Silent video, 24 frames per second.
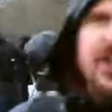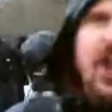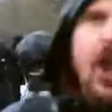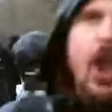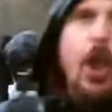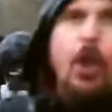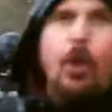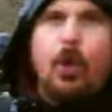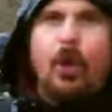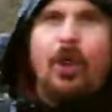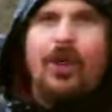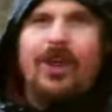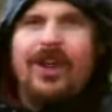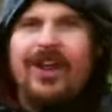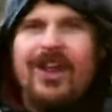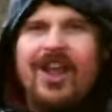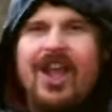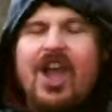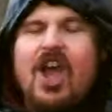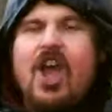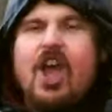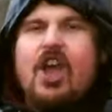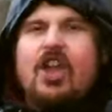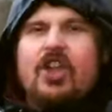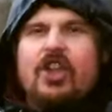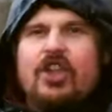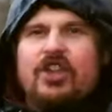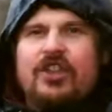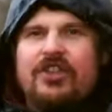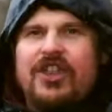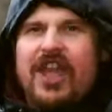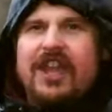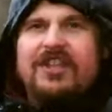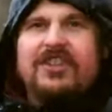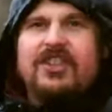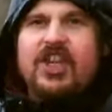do.
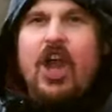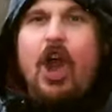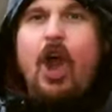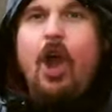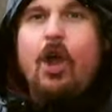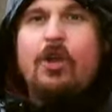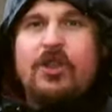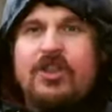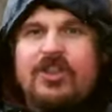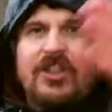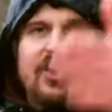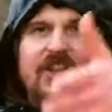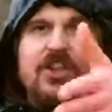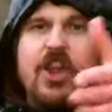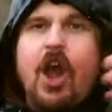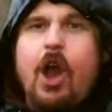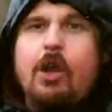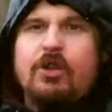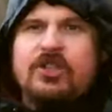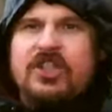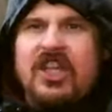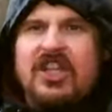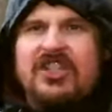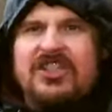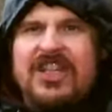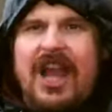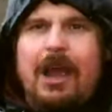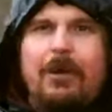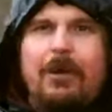They don't notice